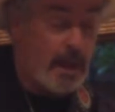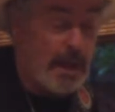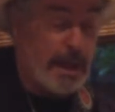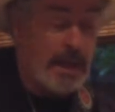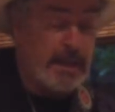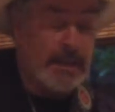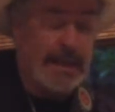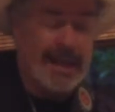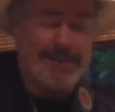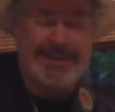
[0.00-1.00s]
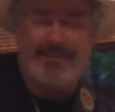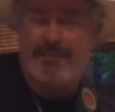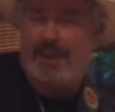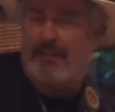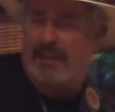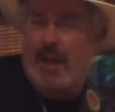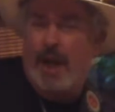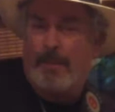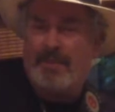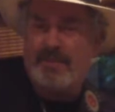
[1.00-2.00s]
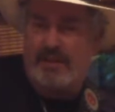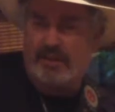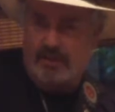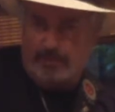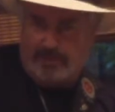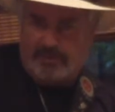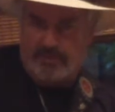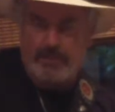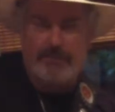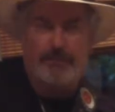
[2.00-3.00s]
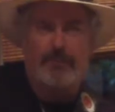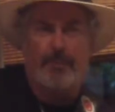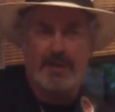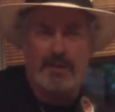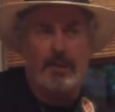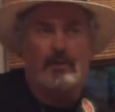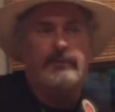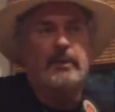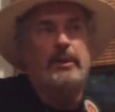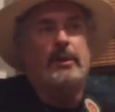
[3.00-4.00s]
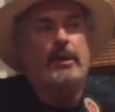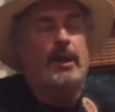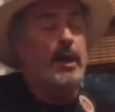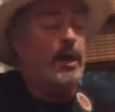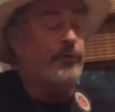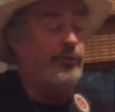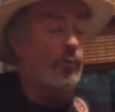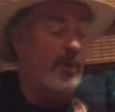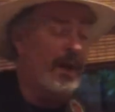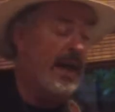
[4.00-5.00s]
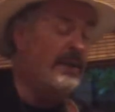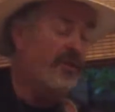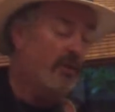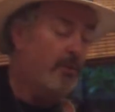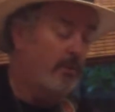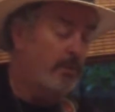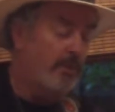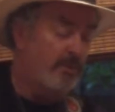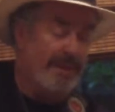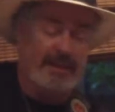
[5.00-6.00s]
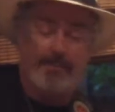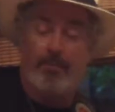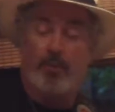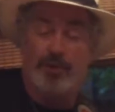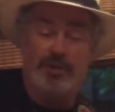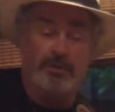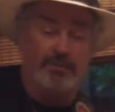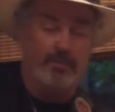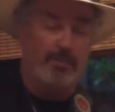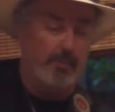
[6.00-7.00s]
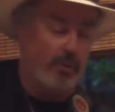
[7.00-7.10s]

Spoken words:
and I feel I have to compensate a little bit for myself. So what I do to make that portion a little bit